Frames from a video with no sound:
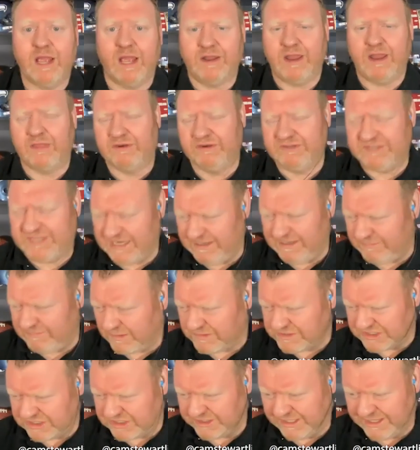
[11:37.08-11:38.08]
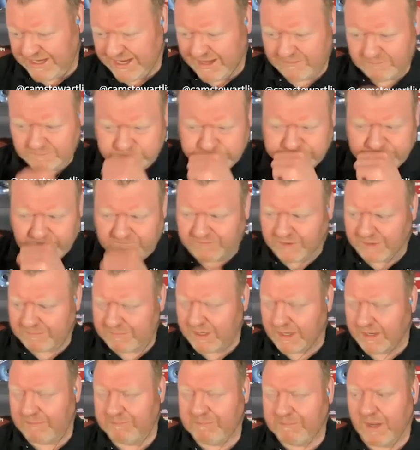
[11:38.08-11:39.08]
Another team that I was looking at from
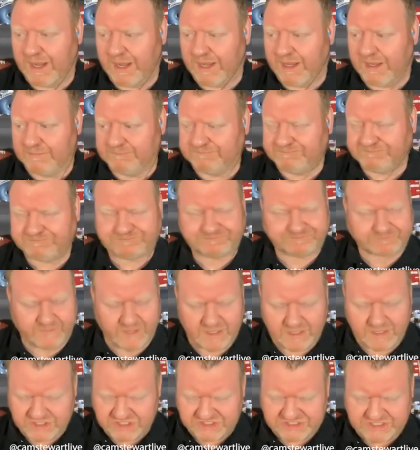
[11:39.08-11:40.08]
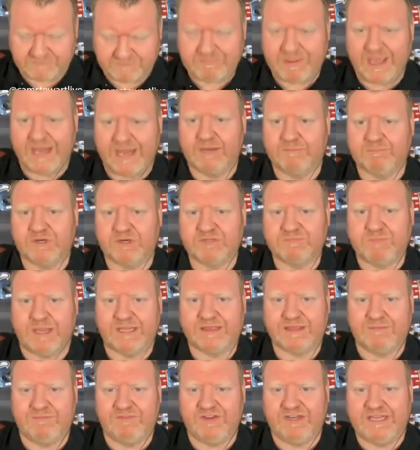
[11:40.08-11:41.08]
a betting
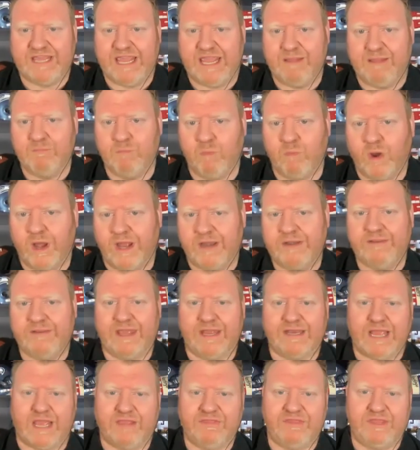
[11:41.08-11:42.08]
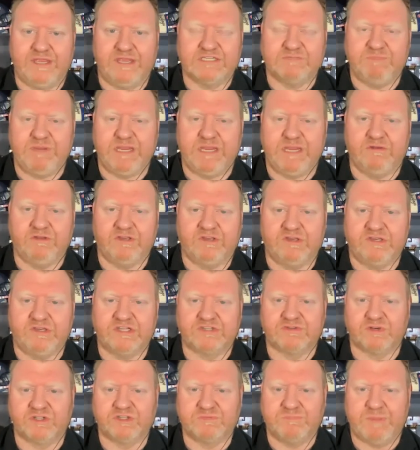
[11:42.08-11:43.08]
perspective in game one that I think is being
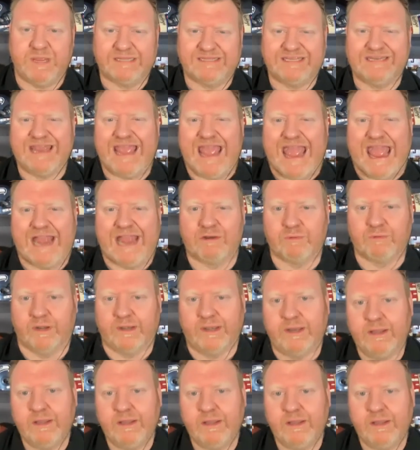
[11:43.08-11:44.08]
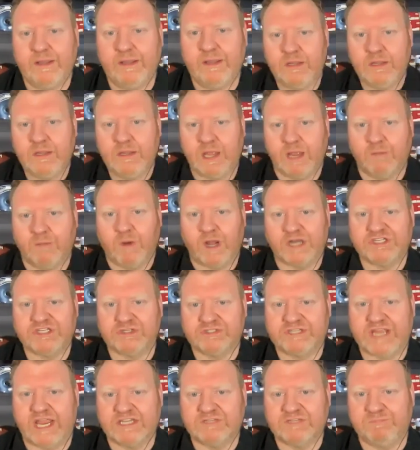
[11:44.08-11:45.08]
disrespected, Akron. I watched
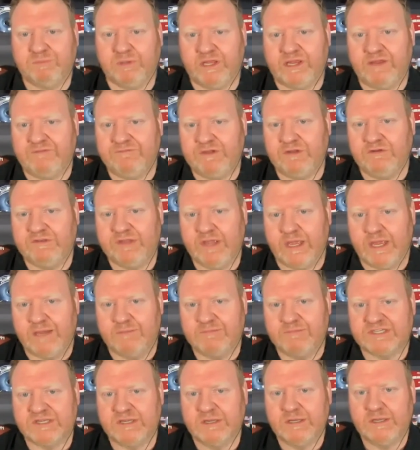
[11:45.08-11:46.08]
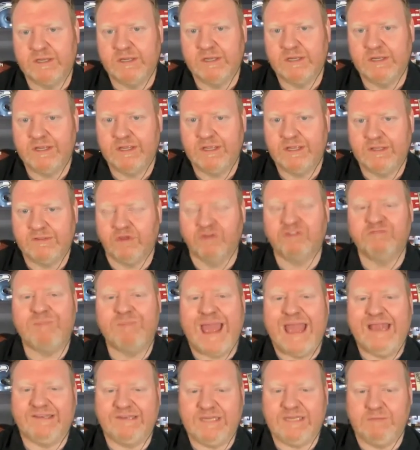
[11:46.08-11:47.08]
those guys play a few times. Those
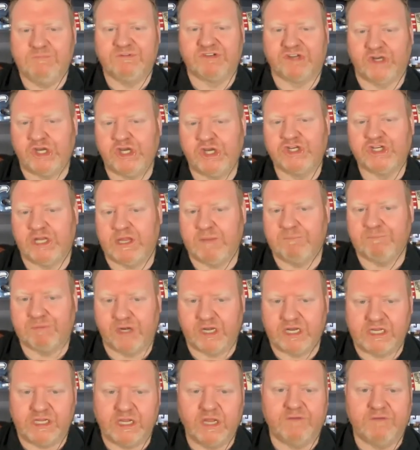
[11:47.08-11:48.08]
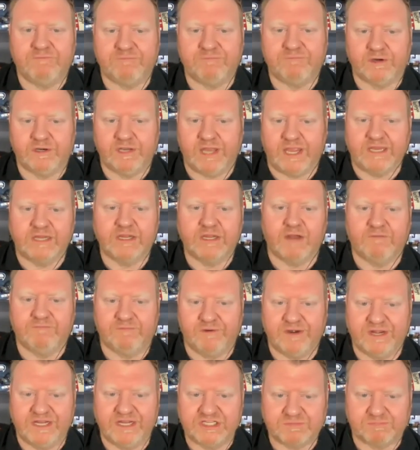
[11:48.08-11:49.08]
MAC teams are usually pretty good for, like,
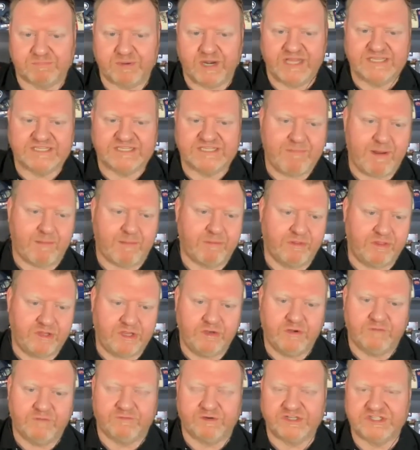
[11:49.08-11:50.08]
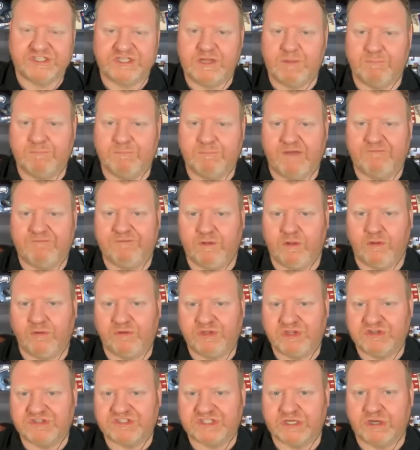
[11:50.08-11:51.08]
covering spreads. I remember the University of Buffalo
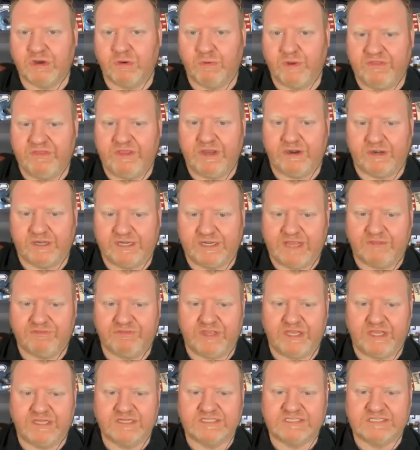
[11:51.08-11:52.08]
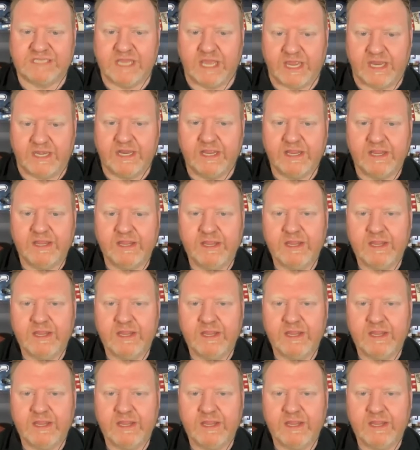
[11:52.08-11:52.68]
used to go in there and get things done.